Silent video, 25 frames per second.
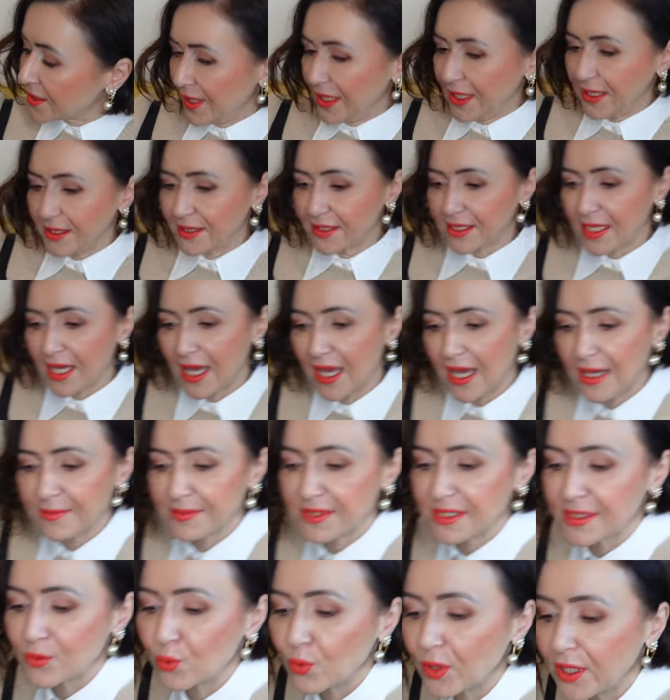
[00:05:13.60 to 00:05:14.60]
It
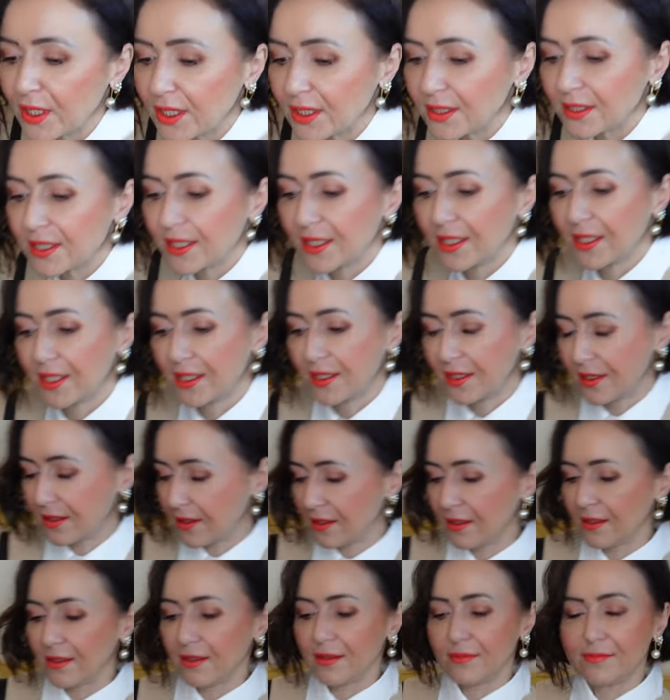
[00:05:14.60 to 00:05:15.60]
comes with
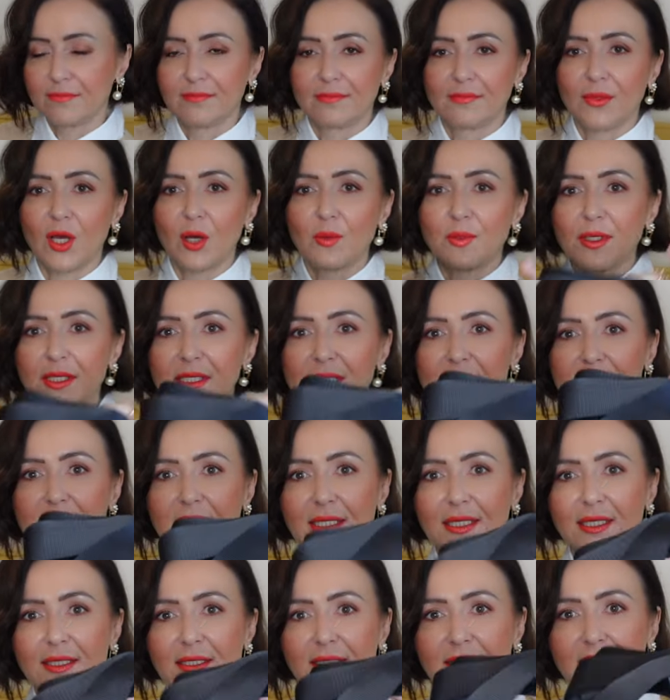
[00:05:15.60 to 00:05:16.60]

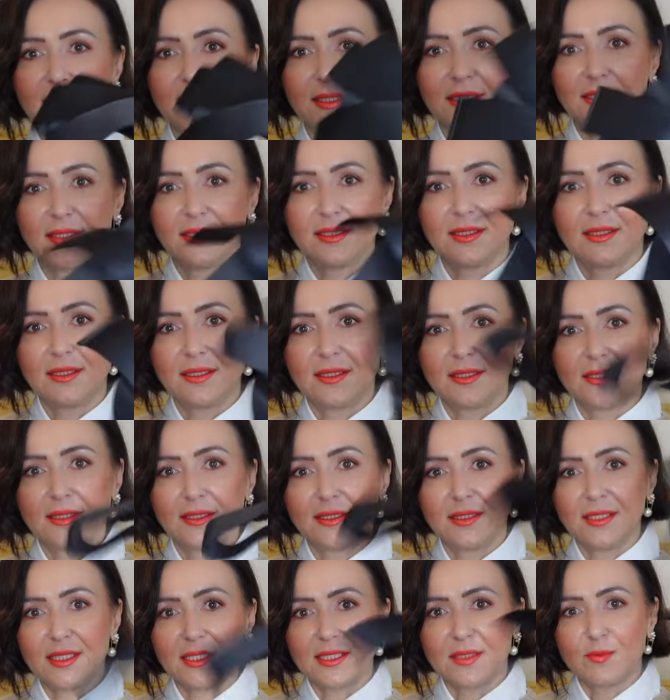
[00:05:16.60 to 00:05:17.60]
obviously
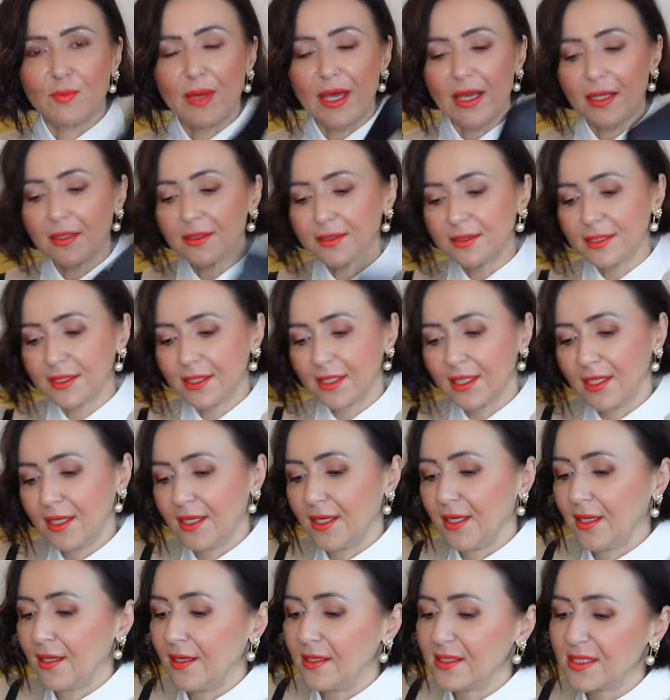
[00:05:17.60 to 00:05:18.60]
this belt.
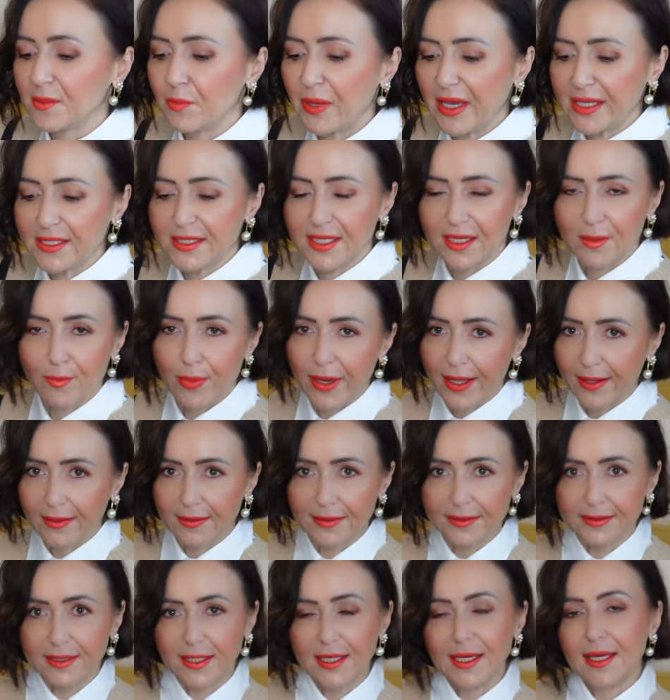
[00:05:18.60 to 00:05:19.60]
It's a basic
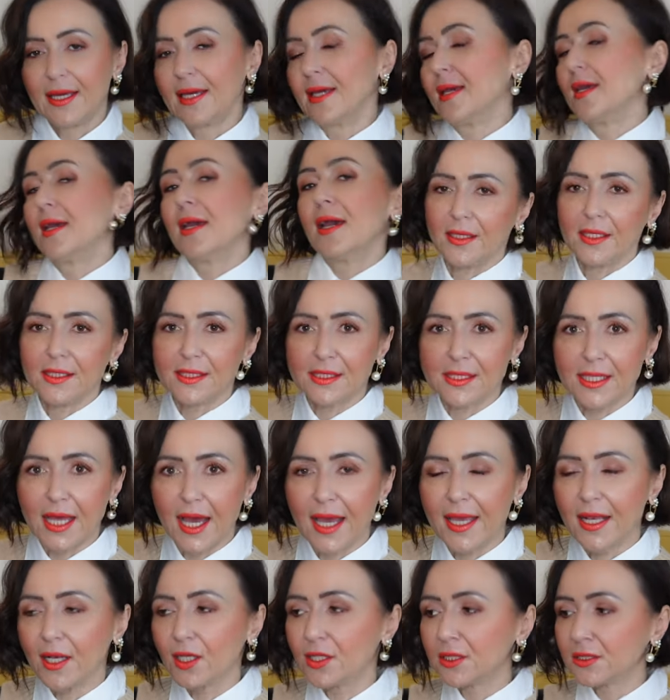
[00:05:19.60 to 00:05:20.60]
belt. It's
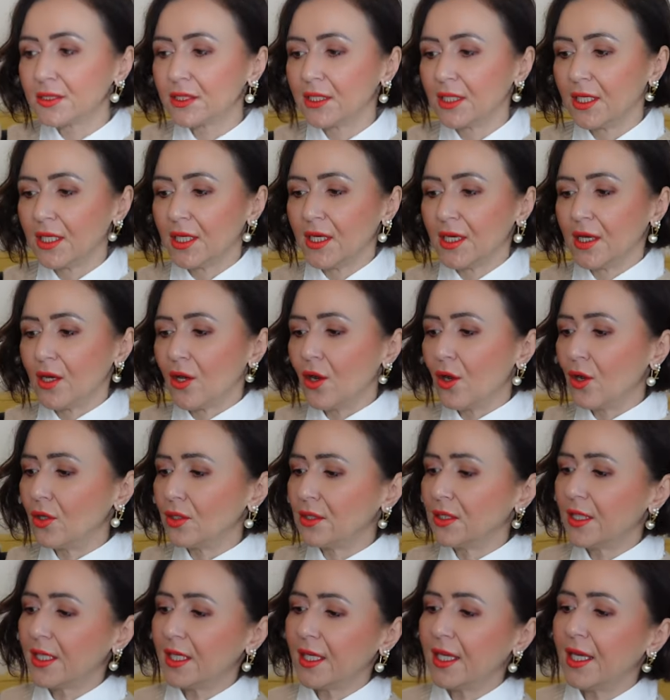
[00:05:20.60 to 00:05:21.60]
nylon.
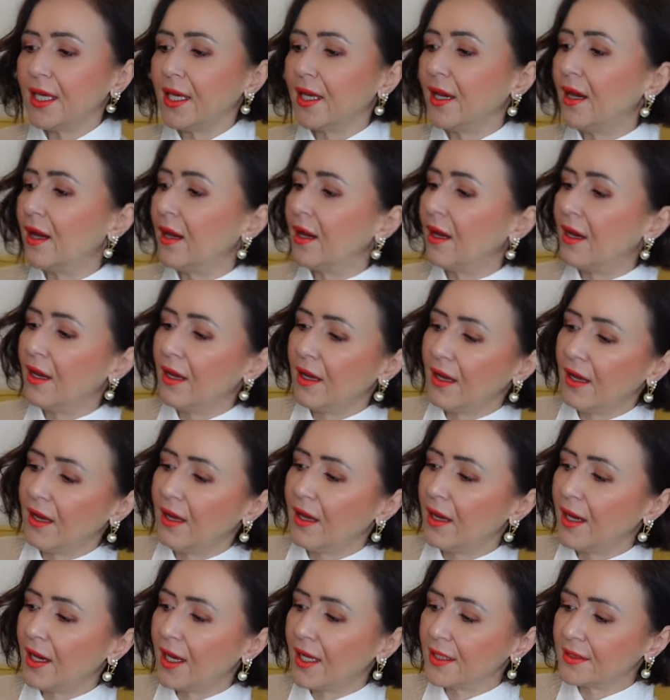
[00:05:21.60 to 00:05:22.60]
Only here
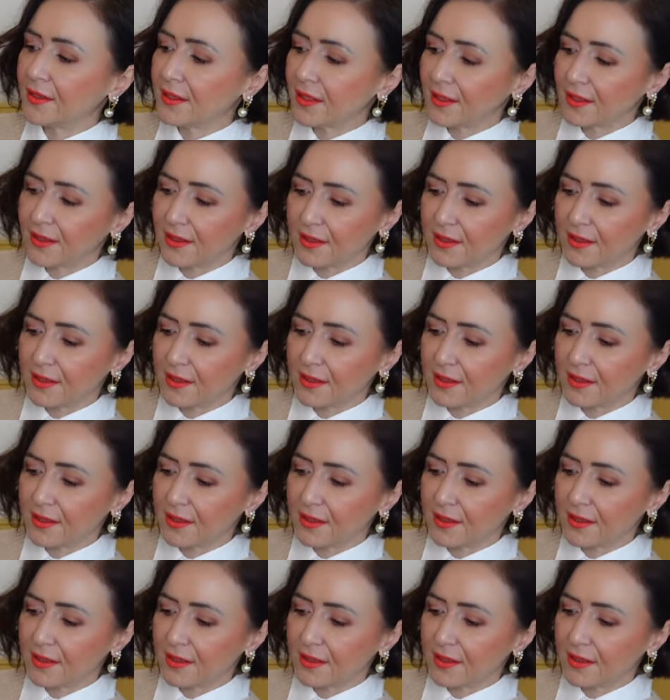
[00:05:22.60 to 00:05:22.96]
under